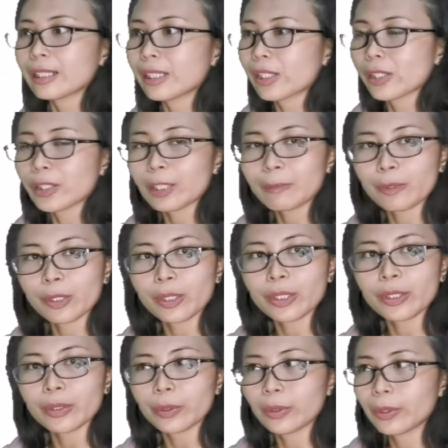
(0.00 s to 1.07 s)

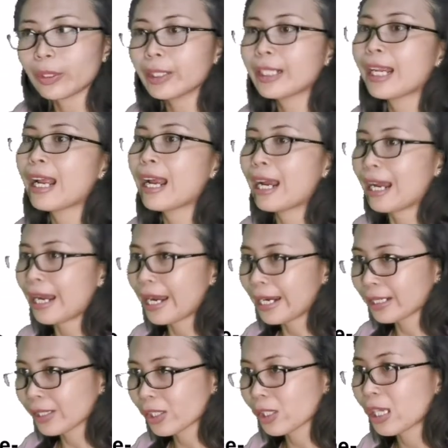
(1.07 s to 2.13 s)
description, or
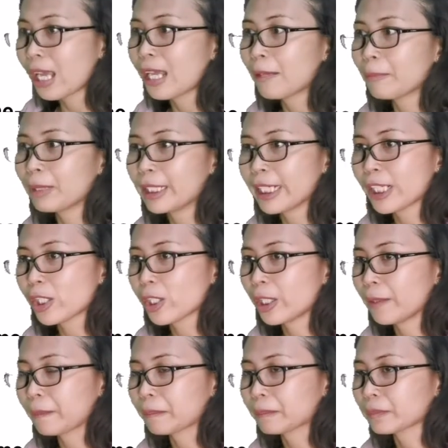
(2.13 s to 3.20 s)

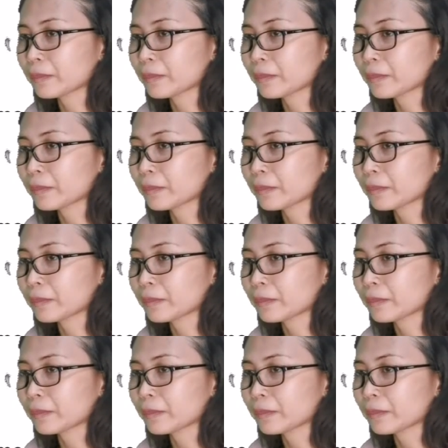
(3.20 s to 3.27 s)
explanation.